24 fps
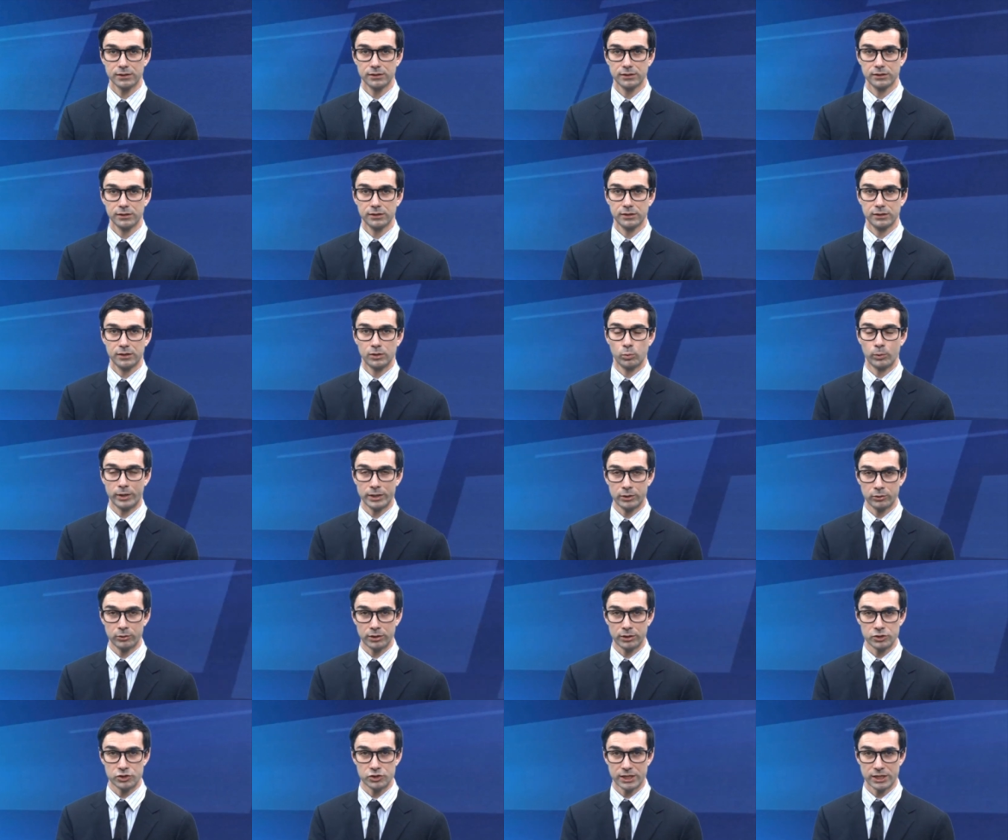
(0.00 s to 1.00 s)
when you
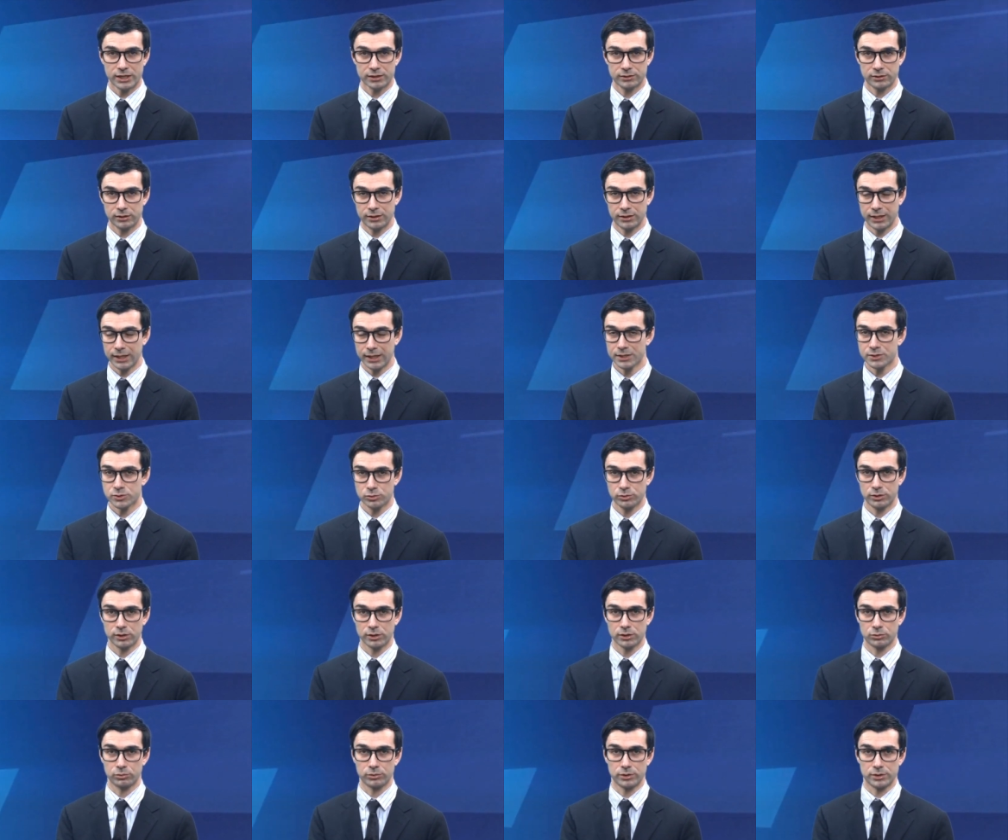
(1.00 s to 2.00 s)
inject next to the
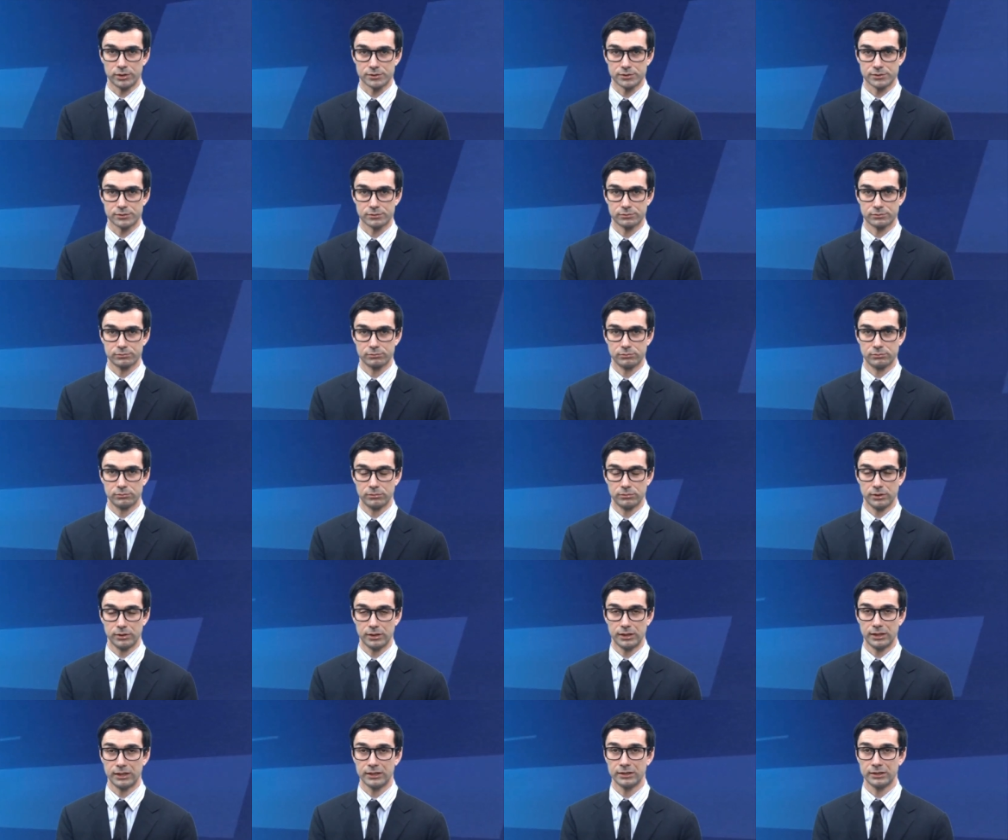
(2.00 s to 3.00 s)
crease,
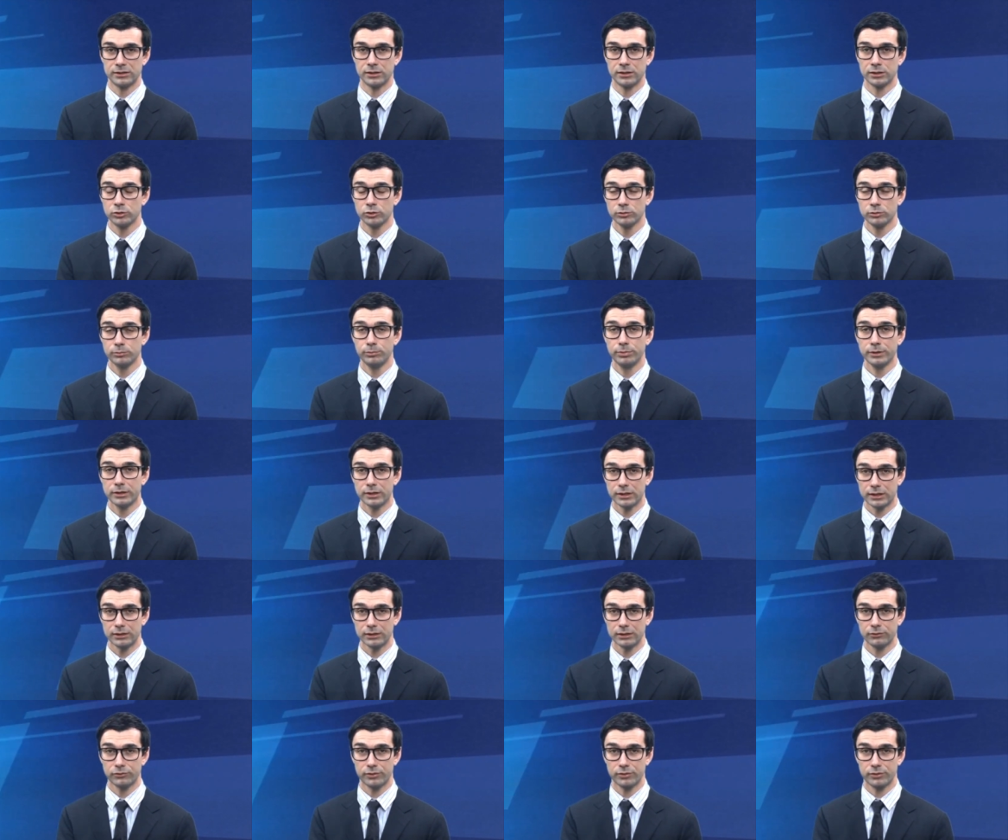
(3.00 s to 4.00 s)
in the good belief
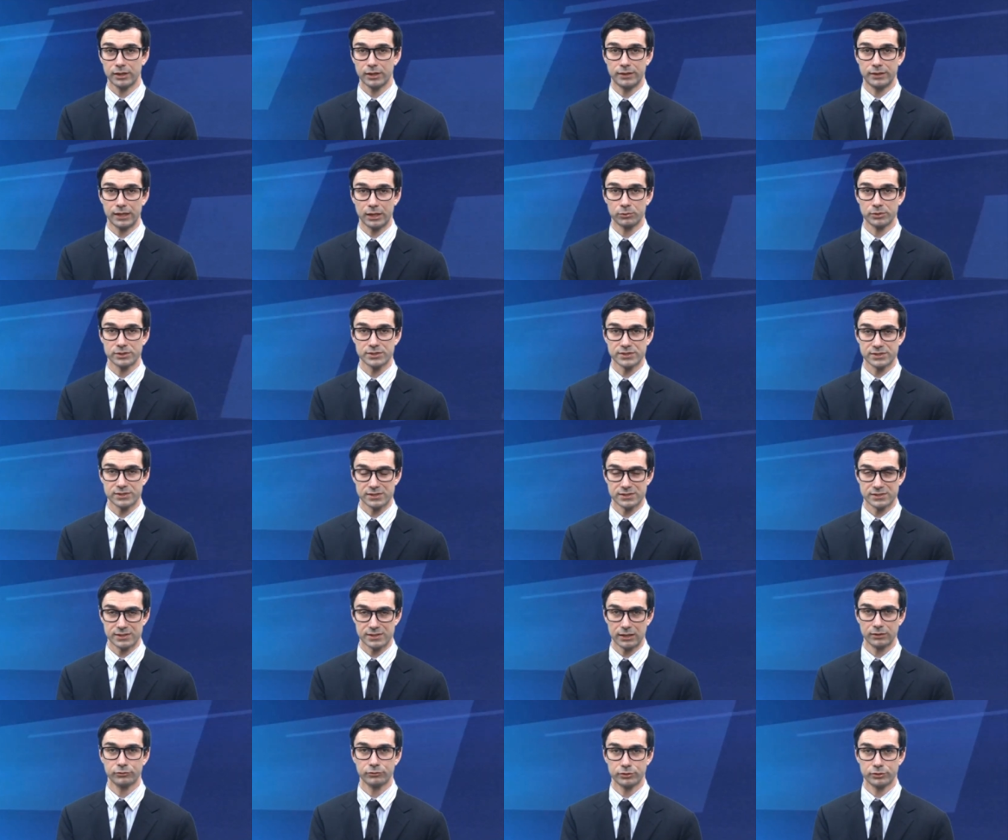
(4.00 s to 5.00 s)
that there it's
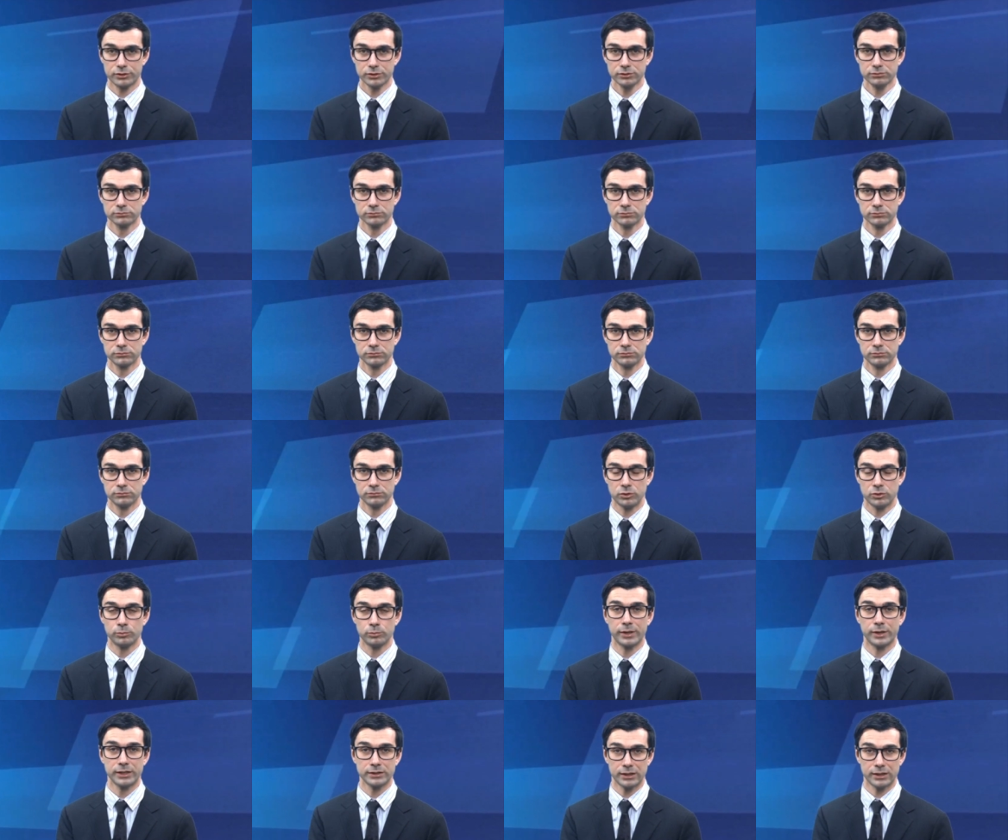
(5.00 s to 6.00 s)
safer, you
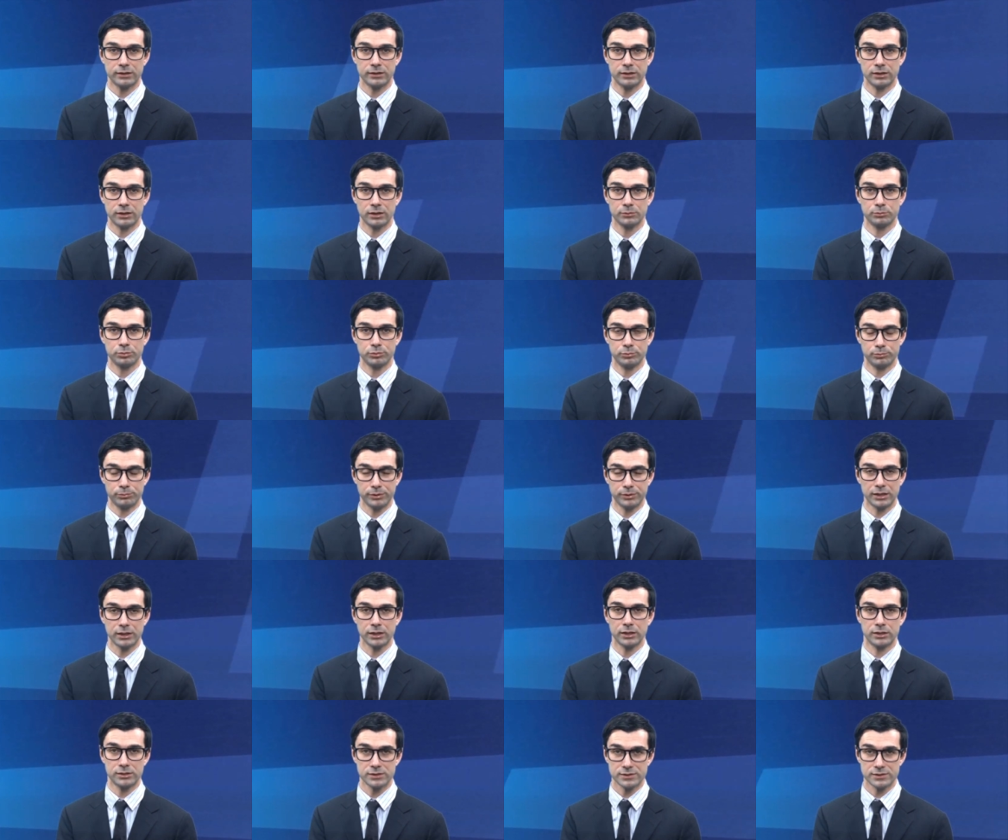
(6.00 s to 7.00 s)
might end up being
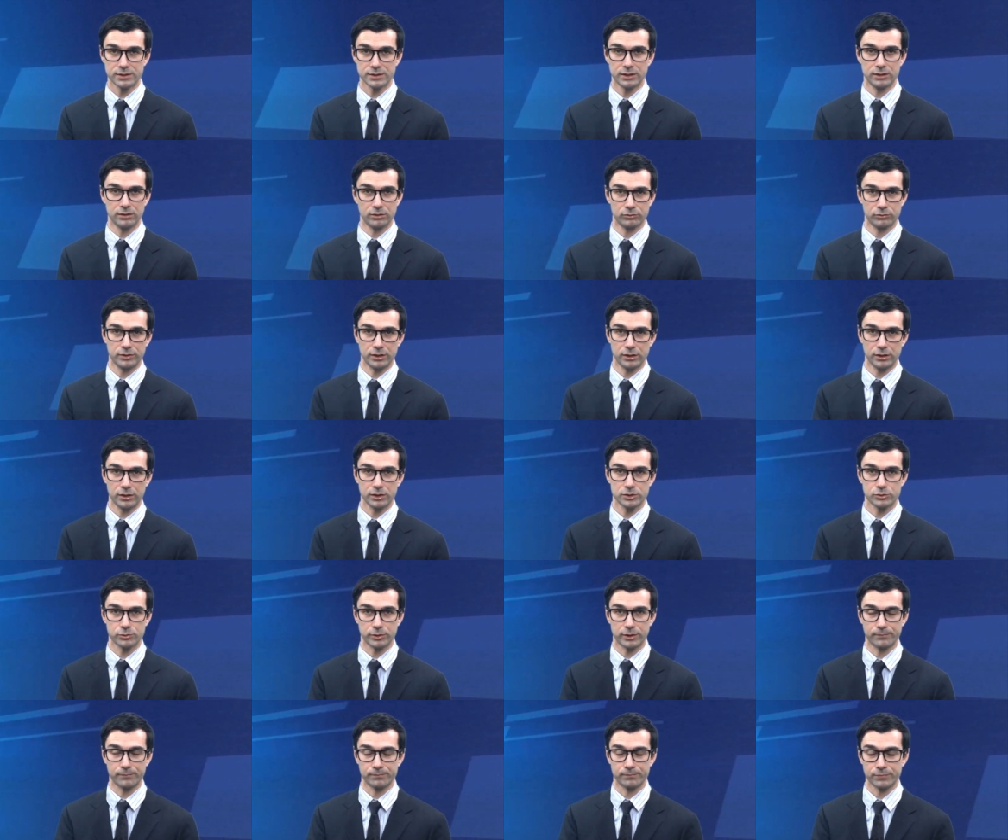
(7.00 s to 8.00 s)
inside of the artery.
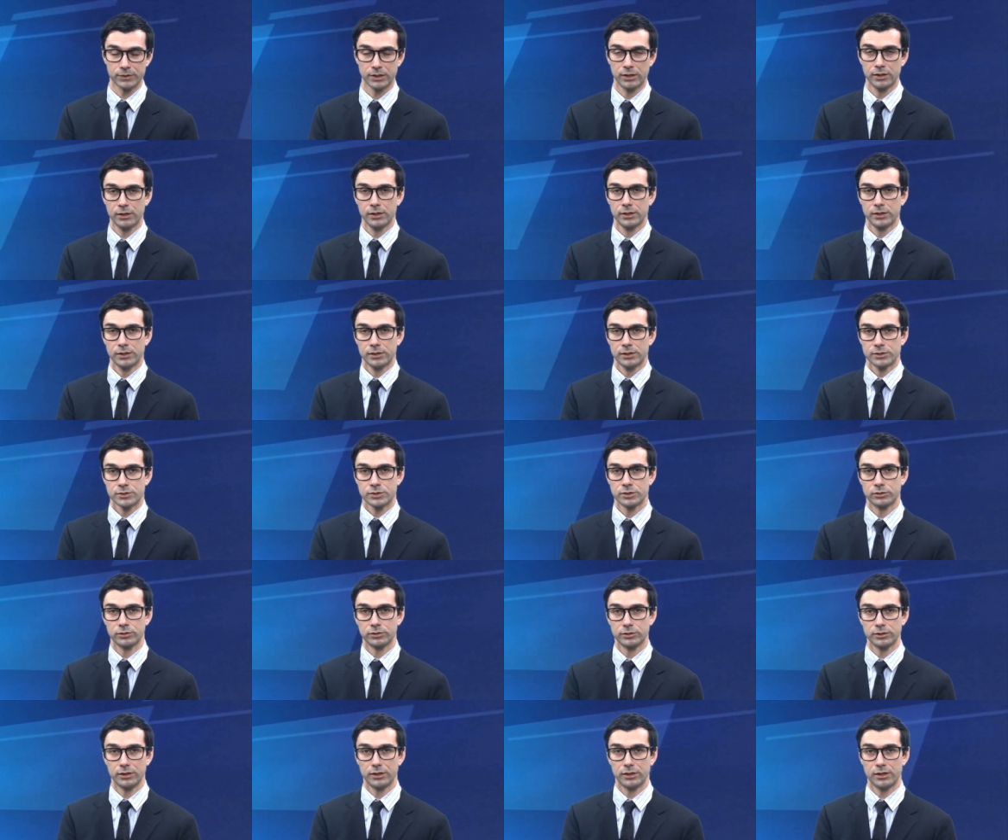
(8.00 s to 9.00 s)
So
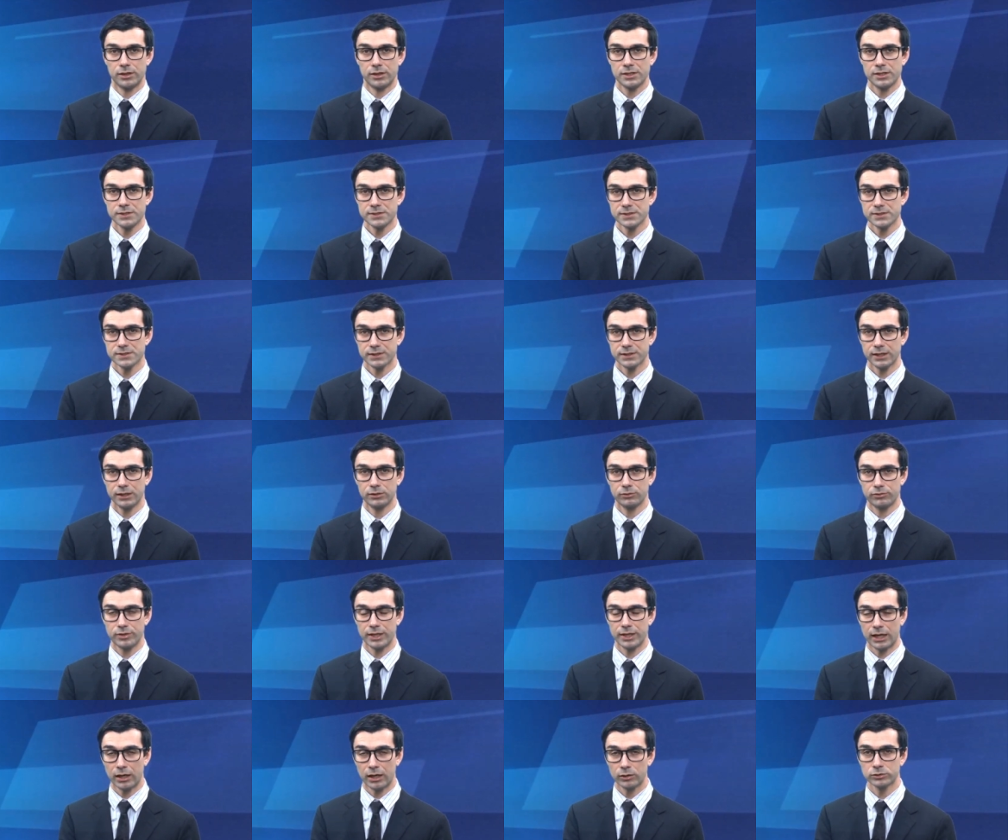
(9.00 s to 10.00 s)
this is kind of the
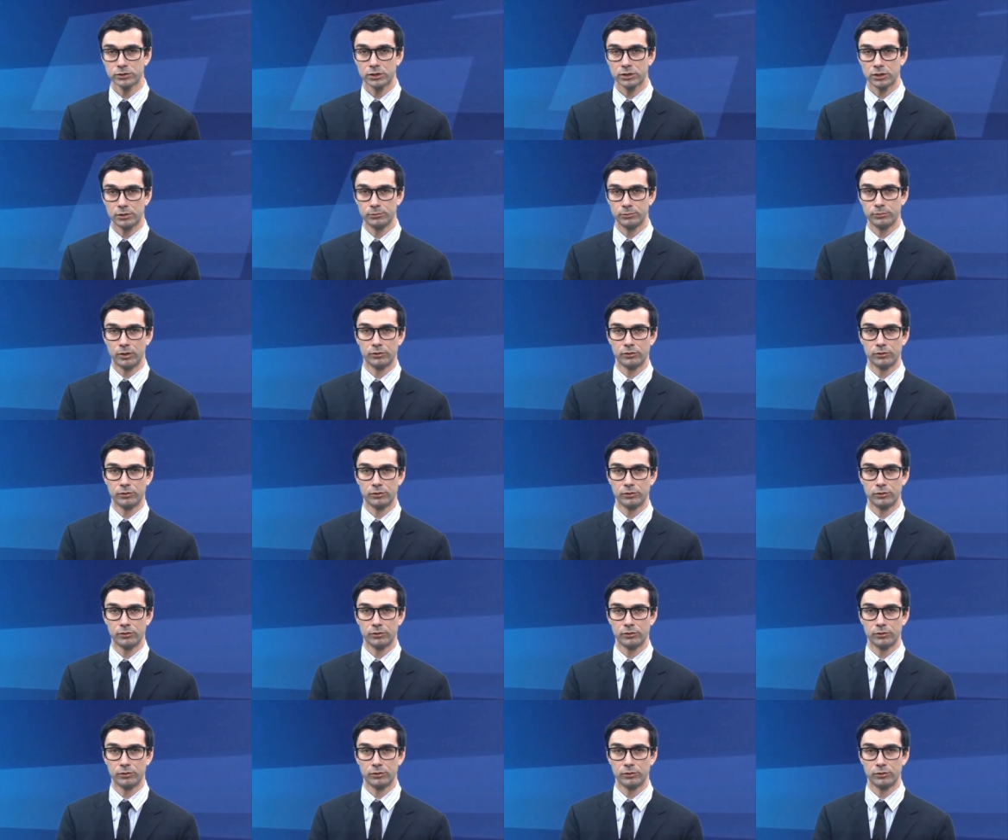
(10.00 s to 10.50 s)
outcome of the